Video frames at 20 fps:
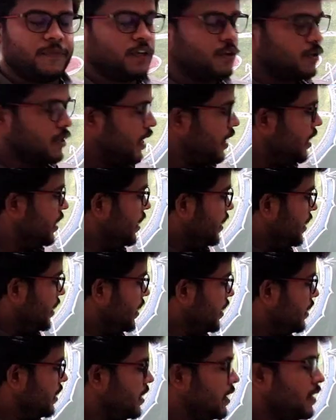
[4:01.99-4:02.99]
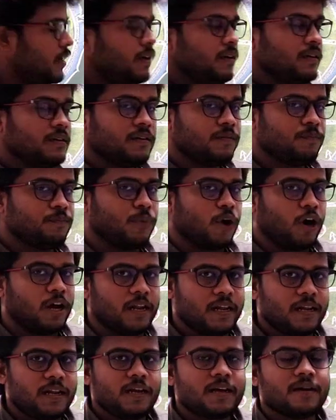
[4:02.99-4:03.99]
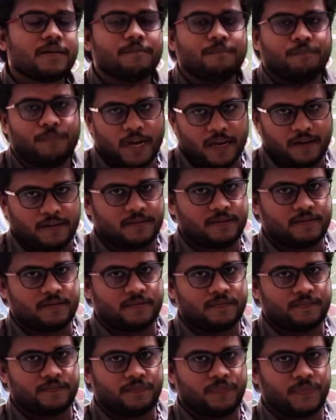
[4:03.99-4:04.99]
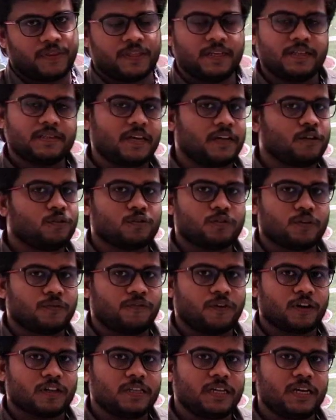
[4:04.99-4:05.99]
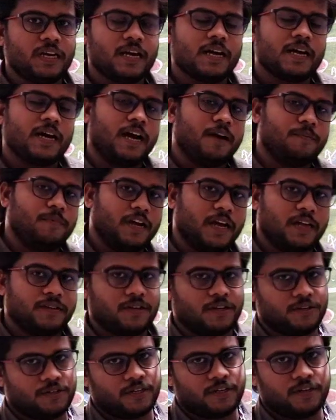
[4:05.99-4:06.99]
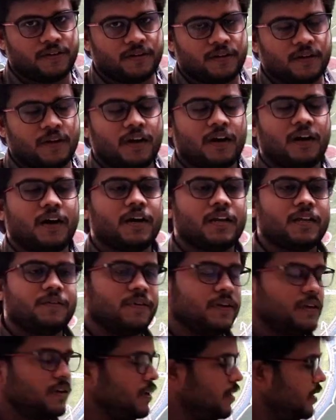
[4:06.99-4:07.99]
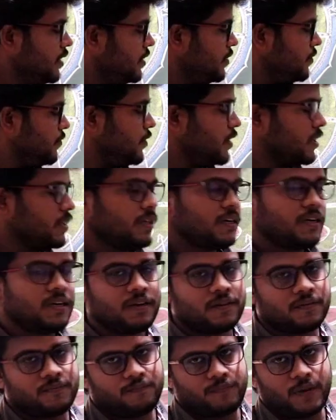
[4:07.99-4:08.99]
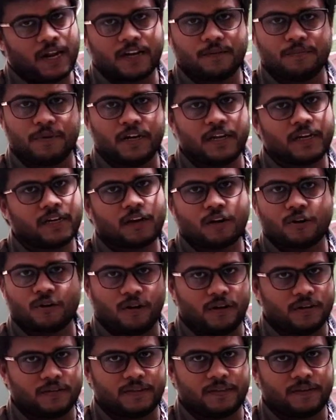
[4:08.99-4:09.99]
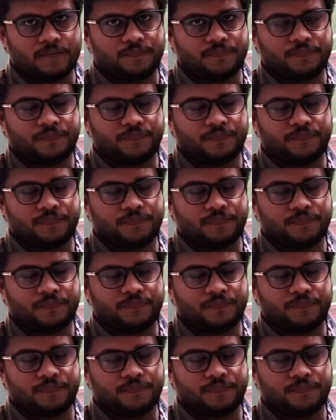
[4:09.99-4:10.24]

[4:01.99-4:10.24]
Okay, in the pollen banks. These are used for the hybridization or even for the plant breeding technology.